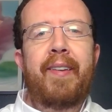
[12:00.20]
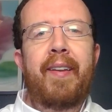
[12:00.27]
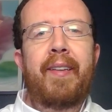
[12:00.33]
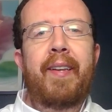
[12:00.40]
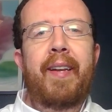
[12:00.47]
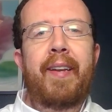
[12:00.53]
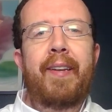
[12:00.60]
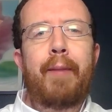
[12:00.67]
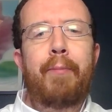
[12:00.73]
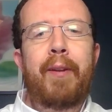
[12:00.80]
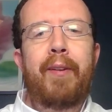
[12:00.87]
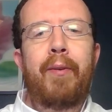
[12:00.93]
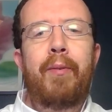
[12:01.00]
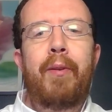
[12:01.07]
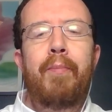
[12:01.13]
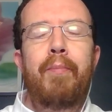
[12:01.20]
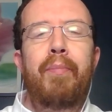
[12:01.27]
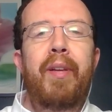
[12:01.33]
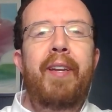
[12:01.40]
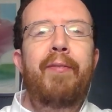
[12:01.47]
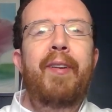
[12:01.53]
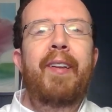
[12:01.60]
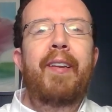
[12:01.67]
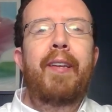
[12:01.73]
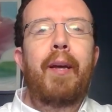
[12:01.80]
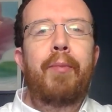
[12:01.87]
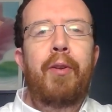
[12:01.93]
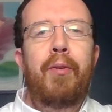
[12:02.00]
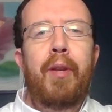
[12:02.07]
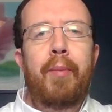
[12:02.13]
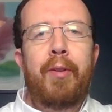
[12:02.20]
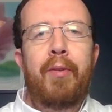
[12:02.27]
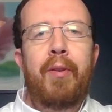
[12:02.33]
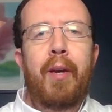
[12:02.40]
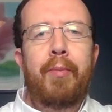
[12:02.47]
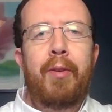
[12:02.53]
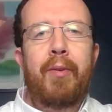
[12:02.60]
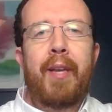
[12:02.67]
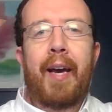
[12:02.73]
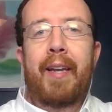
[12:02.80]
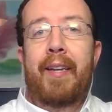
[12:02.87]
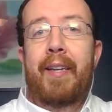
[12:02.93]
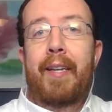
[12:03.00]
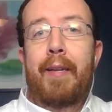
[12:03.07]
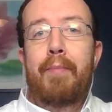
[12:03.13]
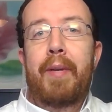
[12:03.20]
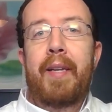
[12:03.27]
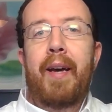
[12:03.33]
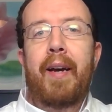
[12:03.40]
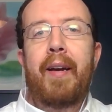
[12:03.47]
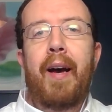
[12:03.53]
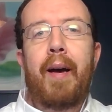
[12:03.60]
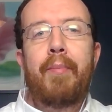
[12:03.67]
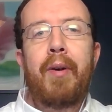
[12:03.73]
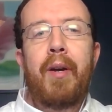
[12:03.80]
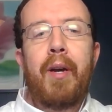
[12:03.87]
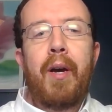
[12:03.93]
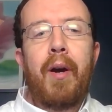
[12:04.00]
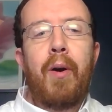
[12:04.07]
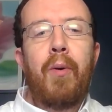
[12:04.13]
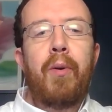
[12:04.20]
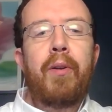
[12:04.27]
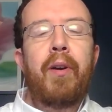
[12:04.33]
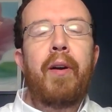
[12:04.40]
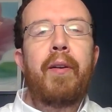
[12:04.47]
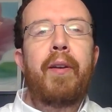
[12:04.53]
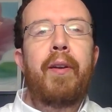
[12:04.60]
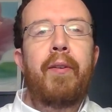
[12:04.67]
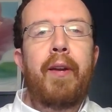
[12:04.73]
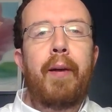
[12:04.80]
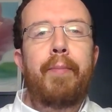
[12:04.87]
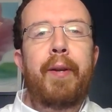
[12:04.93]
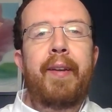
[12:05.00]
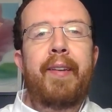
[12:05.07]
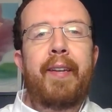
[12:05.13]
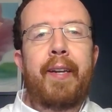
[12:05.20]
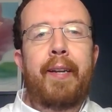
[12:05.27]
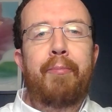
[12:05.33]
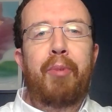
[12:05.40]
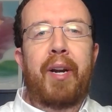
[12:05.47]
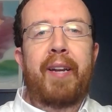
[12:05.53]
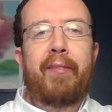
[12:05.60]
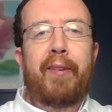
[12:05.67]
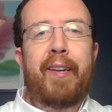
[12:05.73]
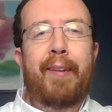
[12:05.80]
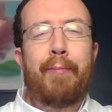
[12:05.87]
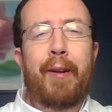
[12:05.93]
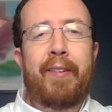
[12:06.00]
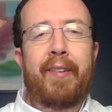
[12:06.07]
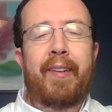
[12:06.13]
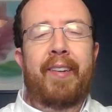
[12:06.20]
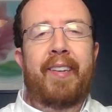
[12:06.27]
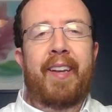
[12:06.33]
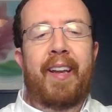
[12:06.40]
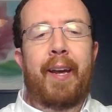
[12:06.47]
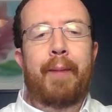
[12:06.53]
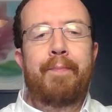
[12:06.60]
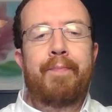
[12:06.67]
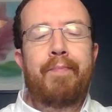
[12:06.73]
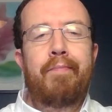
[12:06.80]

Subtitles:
on today's episode, please visit www.dnb.com or talk to your company's Dun & Bradstreet specialist today.